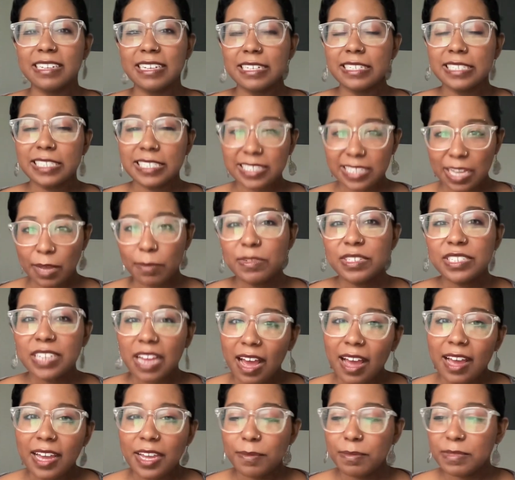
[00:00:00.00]

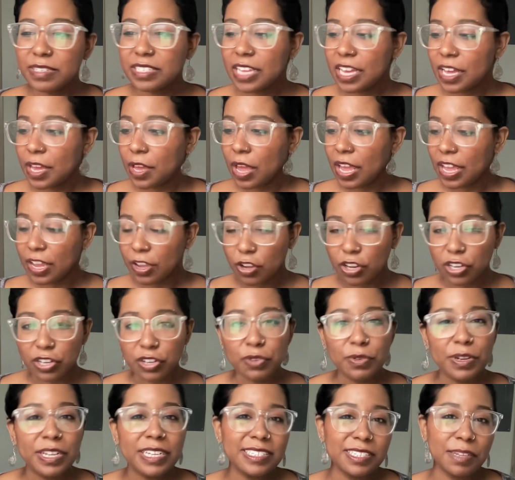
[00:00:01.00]
sometimes
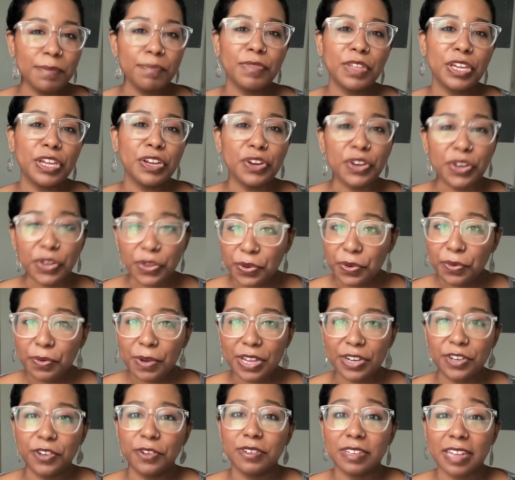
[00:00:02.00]
including something new
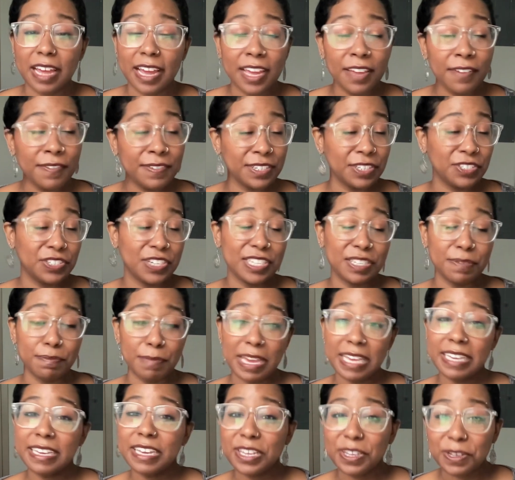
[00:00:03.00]
in your life, such as
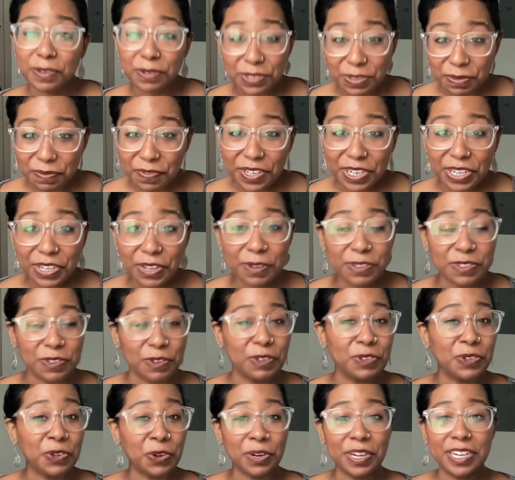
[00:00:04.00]
making YouTube videos
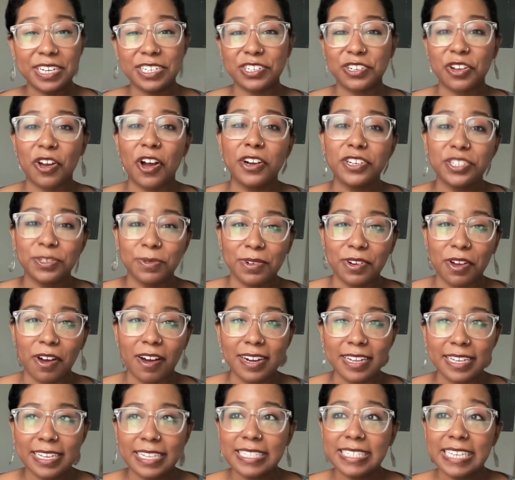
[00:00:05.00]
or learning to talk to an
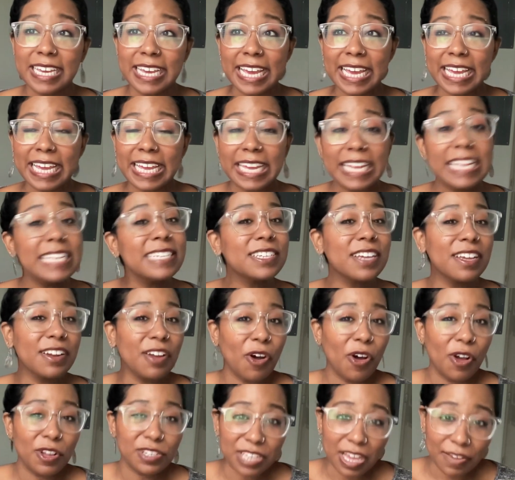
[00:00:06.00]
audience, is going to
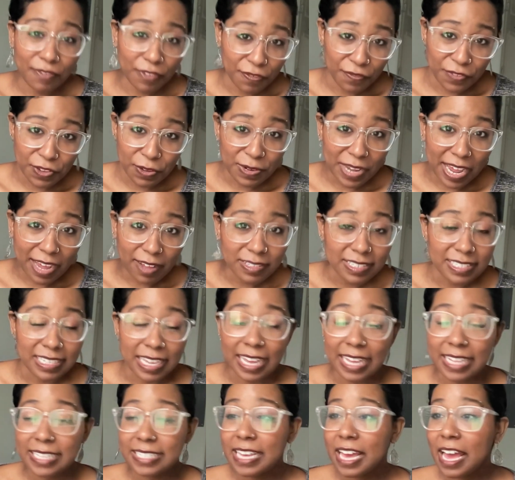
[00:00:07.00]
also have a few
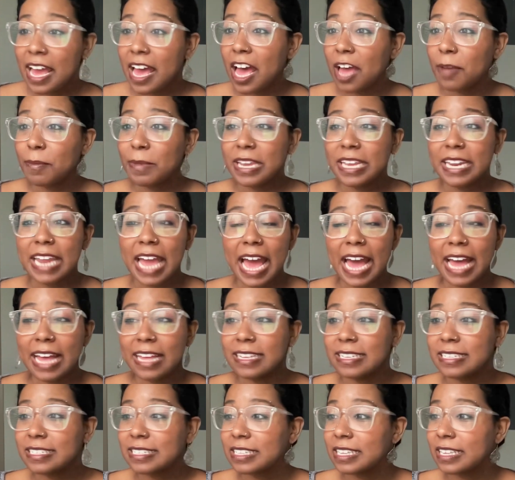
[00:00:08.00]
downsides.
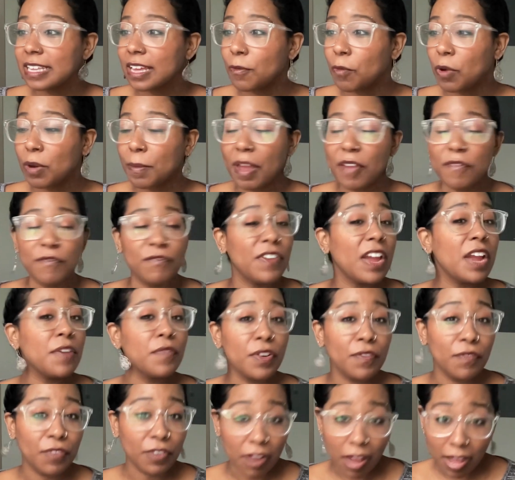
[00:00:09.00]
As one of my
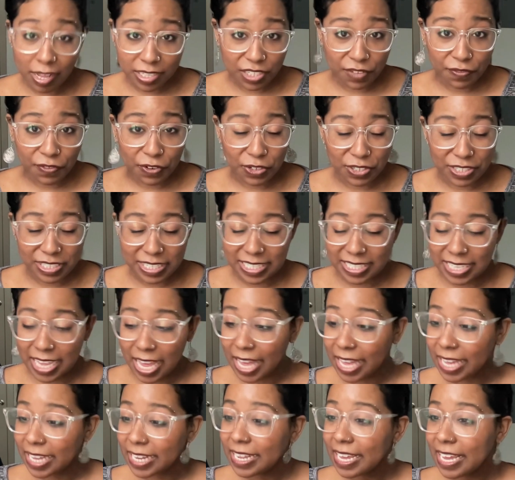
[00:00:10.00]
favorite philosophers
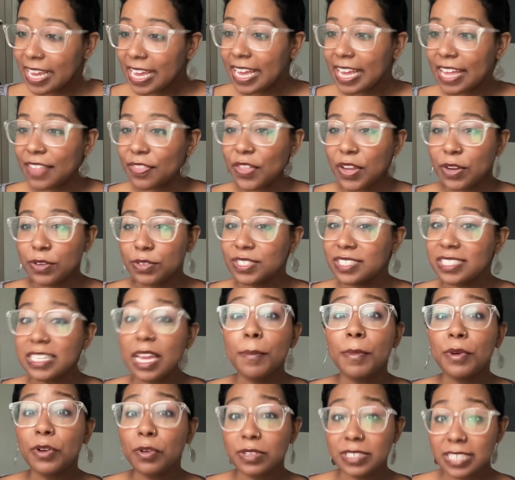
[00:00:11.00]
said in their
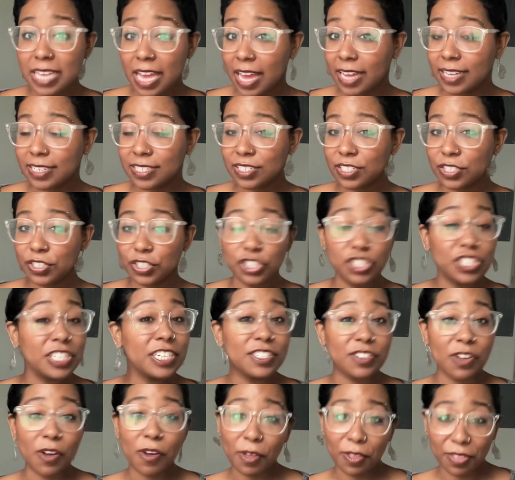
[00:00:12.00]
seminal text,
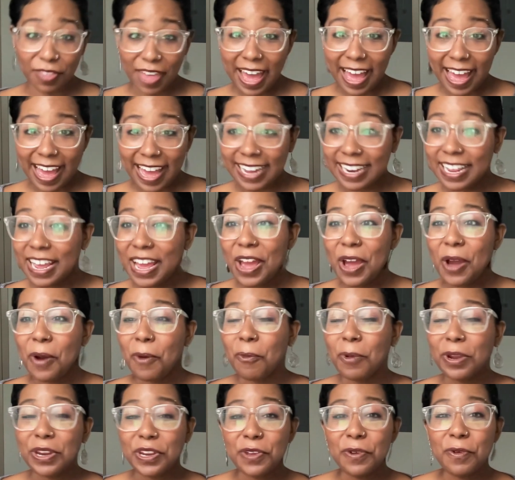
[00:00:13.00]
She's All That,
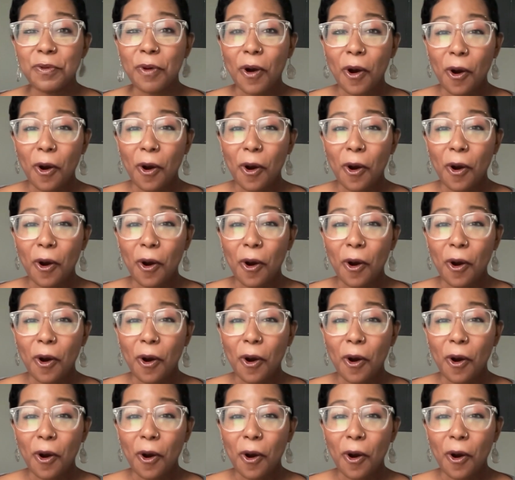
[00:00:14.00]
when you